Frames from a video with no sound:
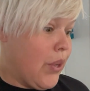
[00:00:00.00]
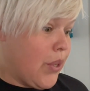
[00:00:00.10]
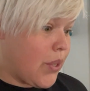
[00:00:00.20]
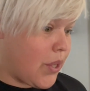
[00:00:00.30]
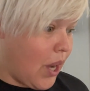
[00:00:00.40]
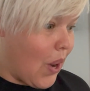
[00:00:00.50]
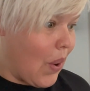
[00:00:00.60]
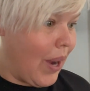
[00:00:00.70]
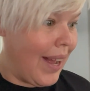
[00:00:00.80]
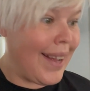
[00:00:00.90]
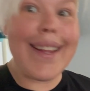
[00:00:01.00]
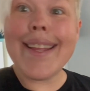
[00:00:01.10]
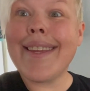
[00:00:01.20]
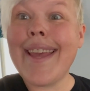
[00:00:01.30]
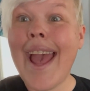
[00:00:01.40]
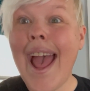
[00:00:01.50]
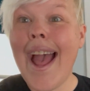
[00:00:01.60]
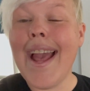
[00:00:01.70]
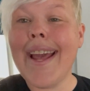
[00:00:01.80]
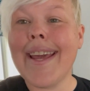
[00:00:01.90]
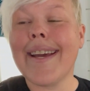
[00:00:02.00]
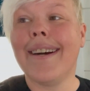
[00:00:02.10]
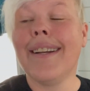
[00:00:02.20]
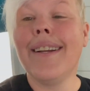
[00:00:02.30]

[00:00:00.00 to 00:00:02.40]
So Yay!